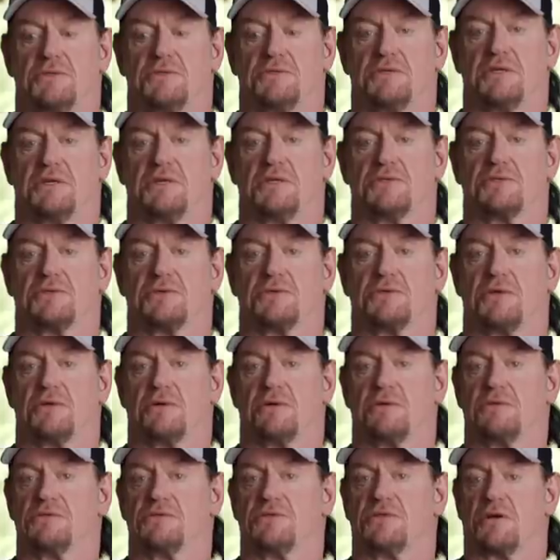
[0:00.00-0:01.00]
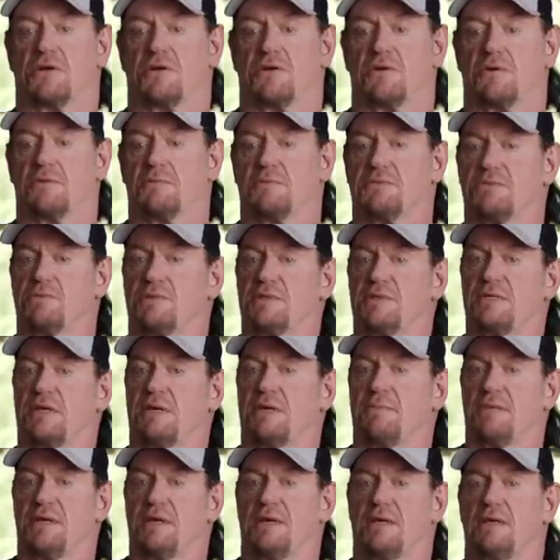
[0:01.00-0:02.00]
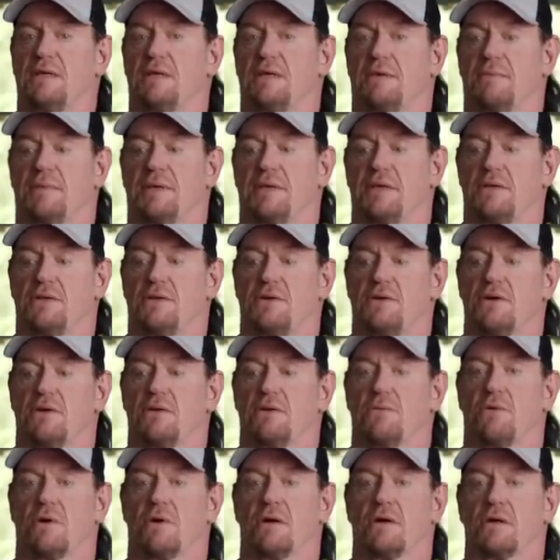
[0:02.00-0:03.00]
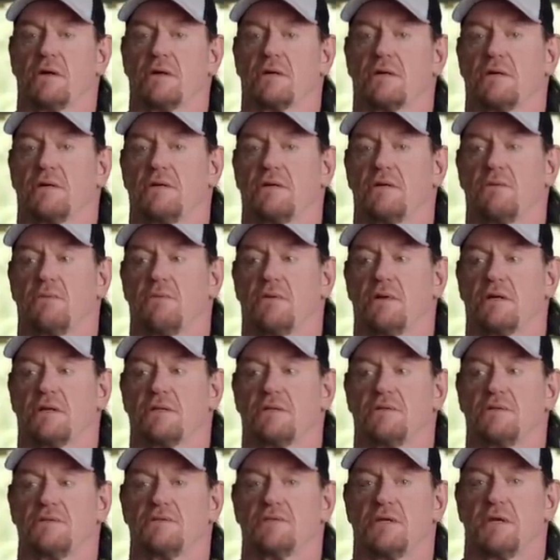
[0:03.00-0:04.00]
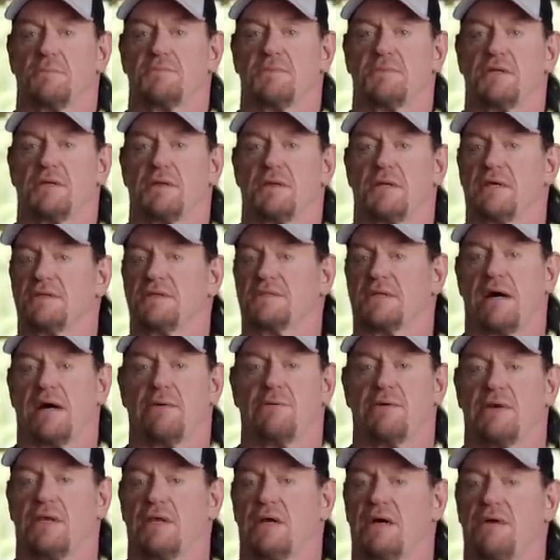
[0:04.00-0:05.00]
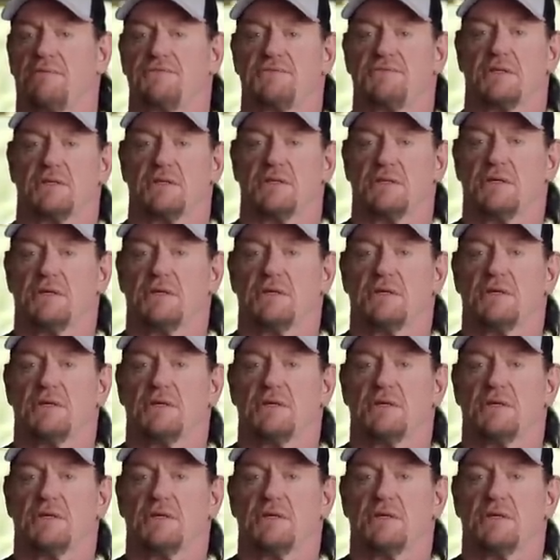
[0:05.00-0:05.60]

do things on your own terms. What's that mean? I mean, are you going to work and you want to do something? he goes, I would love to